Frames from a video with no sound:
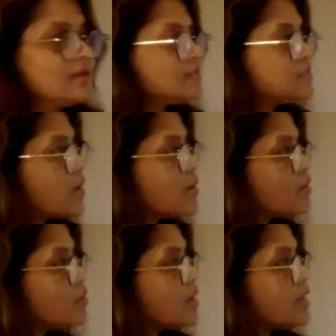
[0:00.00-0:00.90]

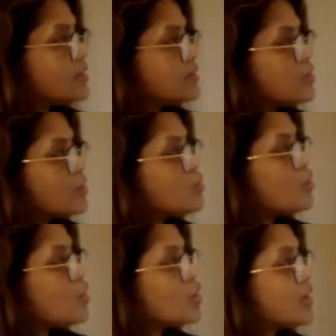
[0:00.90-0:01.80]
So you're no
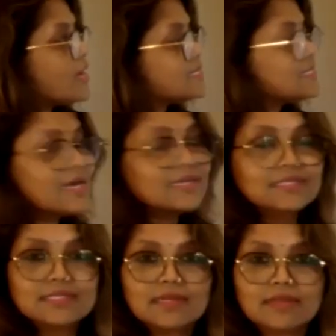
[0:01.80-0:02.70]
longer
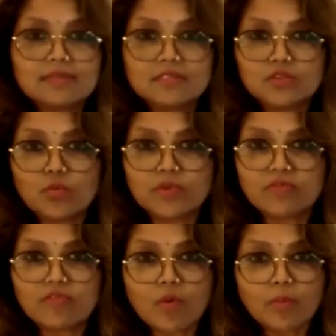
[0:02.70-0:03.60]
existing in this human
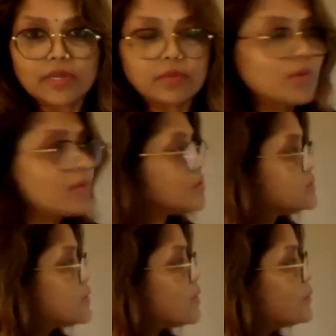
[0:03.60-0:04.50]
form anymore.
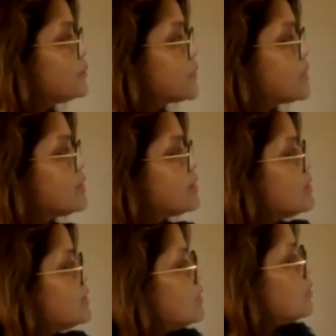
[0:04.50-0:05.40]
So,
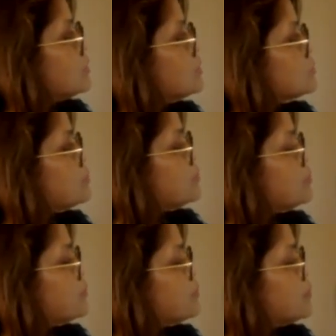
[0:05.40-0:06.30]

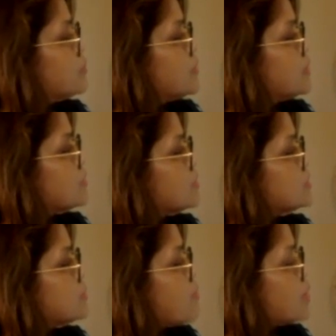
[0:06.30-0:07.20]
it's
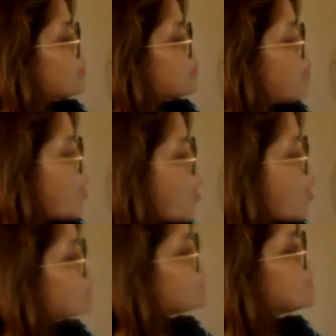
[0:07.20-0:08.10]
about
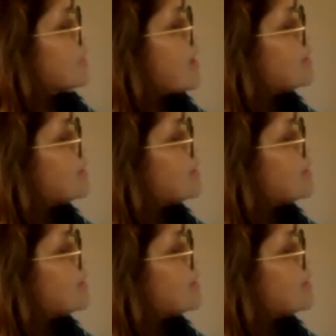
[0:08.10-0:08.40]
pause and